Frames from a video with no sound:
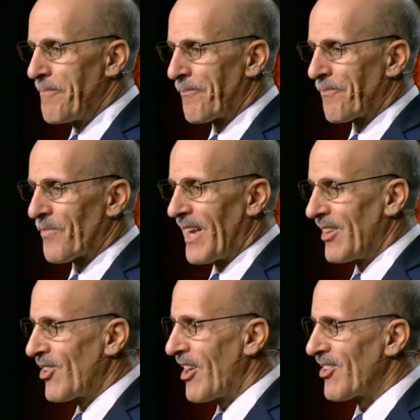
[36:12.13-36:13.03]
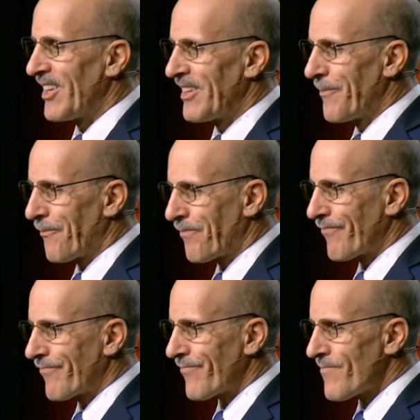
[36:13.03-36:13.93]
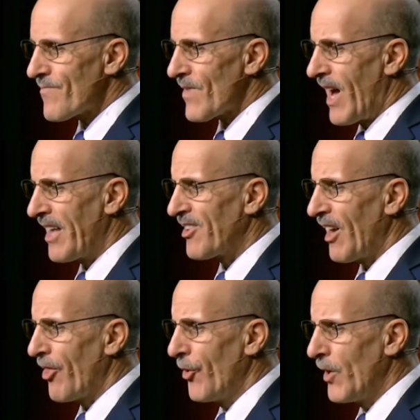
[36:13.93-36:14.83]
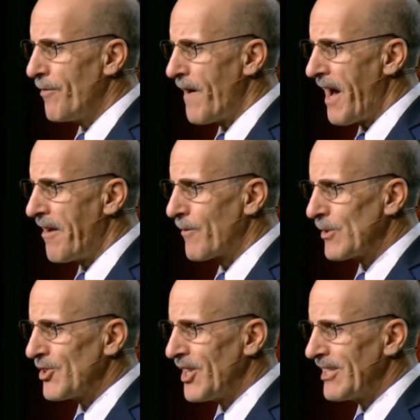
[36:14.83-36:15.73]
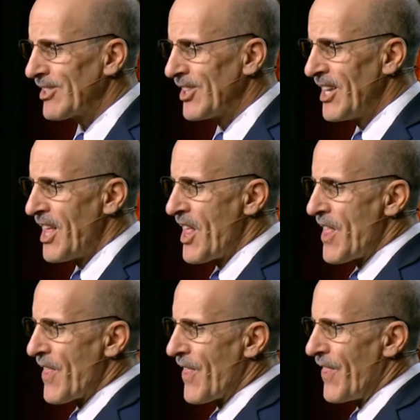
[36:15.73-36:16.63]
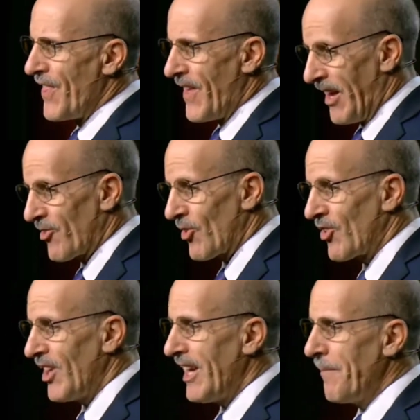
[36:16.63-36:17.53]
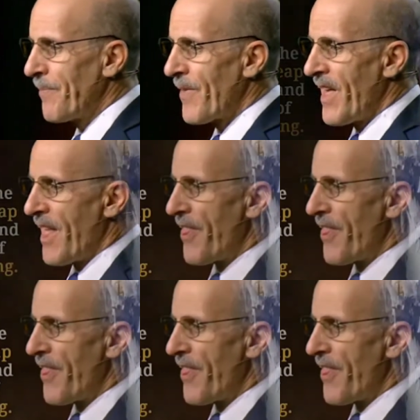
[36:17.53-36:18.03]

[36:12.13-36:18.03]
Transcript: uh, it says in Isaiah thirty-five, verse six, answer C,